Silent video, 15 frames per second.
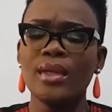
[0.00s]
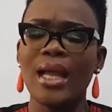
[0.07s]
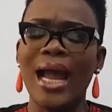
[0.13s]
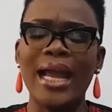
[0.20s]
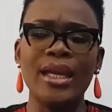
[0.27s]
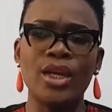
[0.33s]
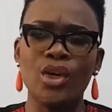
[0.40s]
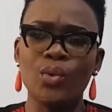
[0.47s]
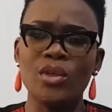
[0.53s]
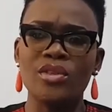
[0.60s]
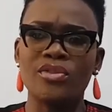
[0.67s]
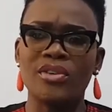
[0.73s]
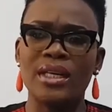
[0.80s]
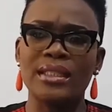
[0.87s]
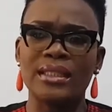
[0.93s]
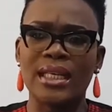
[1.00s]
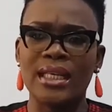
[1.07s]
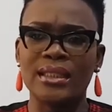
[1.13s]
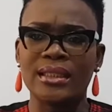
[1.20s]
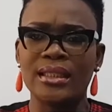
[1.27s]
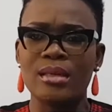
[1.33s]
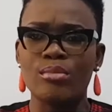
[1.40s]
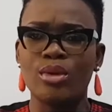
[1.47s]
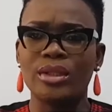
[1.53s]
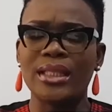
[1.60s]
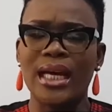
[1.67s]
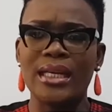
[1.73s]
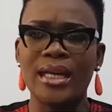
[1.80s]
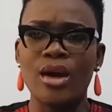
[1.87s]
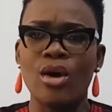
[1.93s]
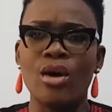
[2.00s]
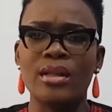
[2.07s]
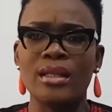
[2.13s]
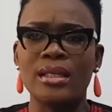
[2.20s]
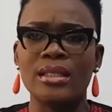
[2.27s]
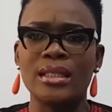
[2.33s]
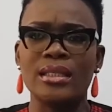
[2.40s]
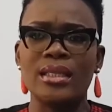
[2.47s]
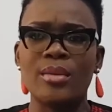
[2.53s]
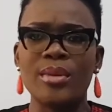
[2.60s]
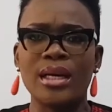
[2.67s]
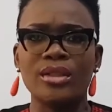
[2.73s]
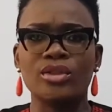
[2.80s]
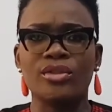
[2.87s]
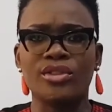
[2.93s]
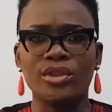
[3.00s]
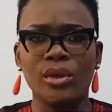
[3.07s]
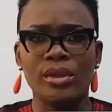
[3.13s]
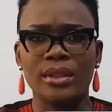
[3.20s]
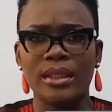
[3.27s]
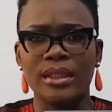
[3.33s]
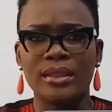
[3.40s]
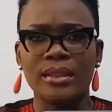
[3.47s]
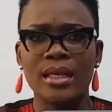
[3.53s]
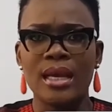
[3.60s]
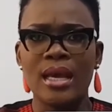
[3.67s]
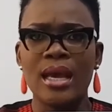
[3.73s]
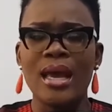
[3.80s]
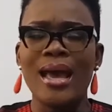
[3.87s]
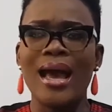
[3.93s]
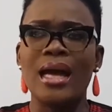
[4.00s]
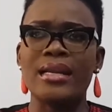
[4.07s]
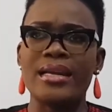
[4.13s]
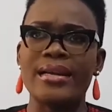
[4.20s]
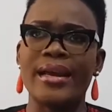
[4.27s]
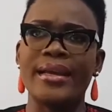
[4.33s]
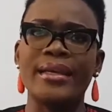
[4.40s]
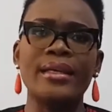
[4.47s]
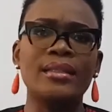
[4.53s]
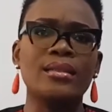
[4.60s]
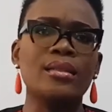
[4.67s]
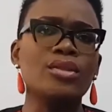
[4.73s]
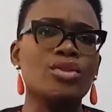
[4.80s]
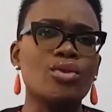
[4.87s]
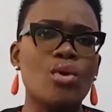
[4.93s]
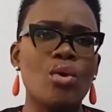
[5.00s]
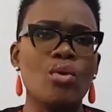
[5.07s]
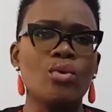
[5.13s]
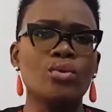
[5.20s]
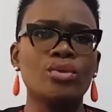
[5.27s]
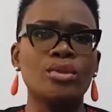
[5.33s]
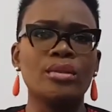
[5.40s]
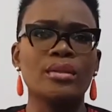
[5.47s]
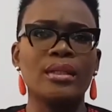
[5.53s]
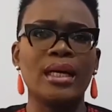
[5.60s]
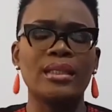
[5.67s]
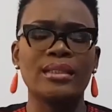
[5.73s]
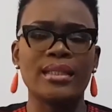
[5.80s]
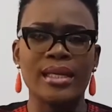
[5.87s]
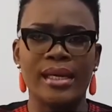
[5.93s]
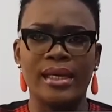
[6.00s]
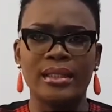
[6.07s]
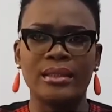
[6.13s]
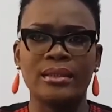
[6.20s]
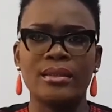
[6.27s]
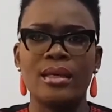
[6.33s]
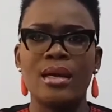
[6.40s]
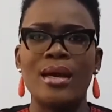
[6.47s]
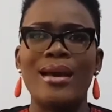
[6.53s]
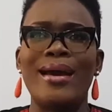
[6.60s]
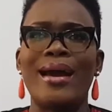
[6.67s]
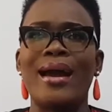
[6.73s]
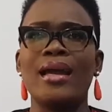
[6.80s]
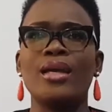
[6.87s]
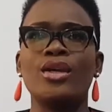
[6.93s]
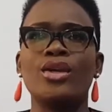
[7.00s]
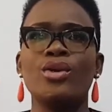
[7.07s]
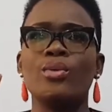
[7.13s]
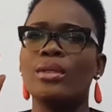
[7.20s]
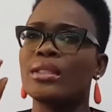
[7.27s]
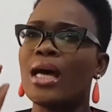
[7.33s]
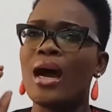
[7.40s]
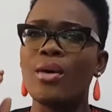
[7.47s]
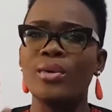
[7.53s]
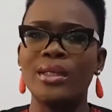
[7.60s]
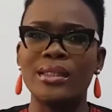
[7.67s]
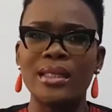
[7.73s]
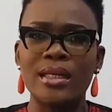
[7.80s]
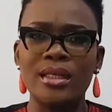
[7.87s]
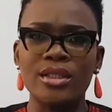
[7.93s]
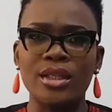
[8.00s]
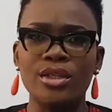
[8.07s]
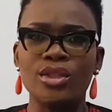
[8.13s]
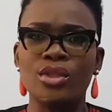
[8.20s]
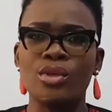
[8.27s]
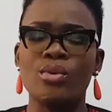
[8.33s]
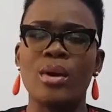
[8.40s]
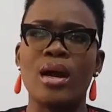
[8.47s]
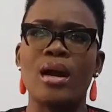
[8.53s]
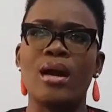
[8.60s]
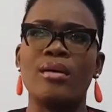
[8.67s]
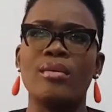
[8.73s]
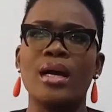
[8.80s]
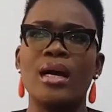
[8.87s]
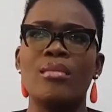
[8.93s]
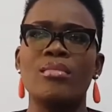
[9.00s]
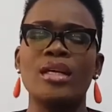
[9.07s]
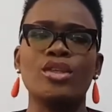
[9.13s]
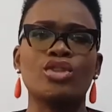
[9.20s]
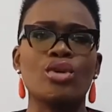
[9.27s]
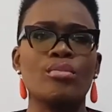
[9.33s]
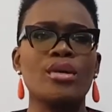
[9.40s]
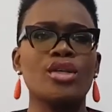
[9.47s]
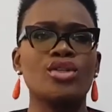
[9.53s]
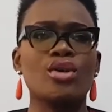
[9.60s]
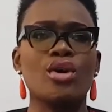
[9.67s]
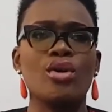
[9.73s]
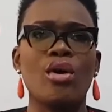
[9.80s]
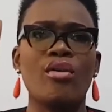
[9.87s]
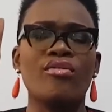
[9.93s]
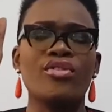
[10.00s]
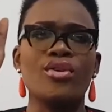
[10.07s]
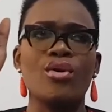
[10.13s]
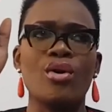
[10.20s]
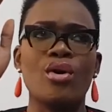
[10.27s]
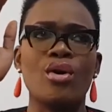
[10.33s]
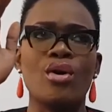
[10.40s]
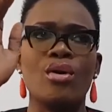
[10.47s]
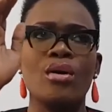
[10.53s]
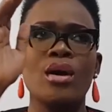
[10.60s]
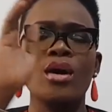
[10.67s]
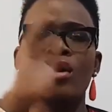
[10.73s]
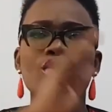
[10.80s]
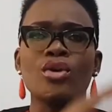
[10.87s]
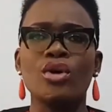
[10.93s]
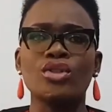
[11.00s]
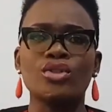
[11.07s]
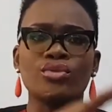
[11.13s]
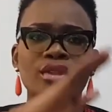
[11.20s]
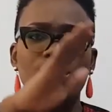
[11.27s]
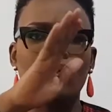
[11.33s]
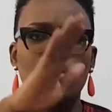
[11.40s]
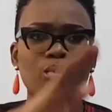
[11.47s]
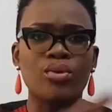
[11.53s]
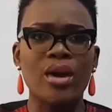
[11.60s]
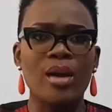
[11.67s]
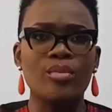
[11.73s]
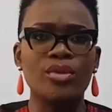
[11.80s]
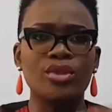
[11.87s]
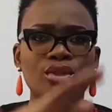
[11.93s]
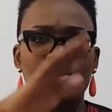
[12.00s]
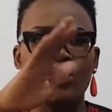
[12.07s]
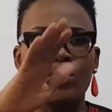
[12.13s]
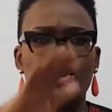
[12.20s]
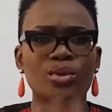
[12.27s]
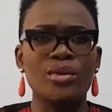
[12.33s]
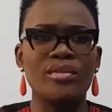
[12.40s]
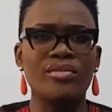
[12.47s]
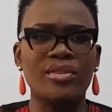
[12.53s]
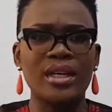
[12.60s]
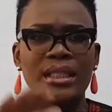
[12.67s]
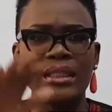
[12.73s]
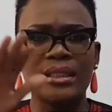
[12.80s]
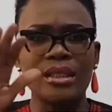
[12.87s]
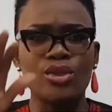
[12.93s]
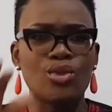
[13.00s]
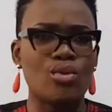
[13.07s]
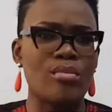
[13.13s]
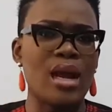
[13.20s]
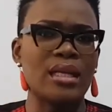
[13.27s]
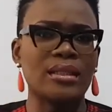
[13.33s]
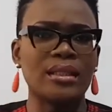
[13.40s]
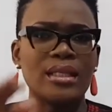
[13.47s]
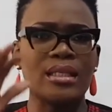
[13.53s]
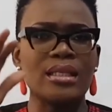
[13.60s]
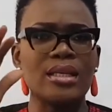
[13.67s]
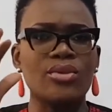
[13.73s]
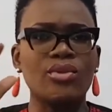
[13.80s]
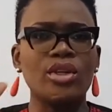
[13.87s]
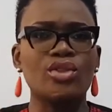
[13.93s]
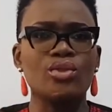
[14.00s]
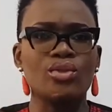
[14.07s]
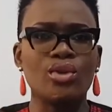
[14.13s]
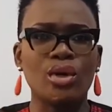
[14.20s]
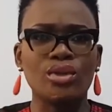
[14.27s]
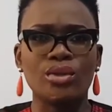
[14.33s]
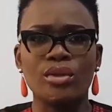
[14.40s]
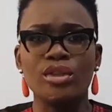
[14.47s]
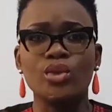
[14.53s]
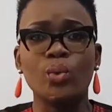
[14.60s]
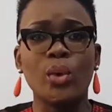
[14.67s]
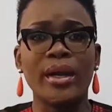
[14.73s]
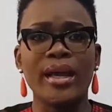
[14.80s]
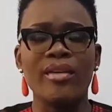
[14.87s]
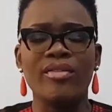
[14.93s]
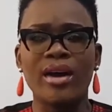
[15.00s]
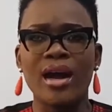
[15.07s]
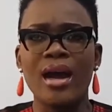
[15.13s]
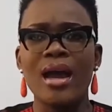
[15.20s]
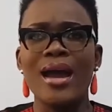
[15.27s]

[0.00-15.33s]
IQ is fantastic, but are there other determinants of success? And then I hit this gold that yes, IQ is how intelligent you are, a summation of your nursery to primary school to university to master's degree to doctorate, whatever.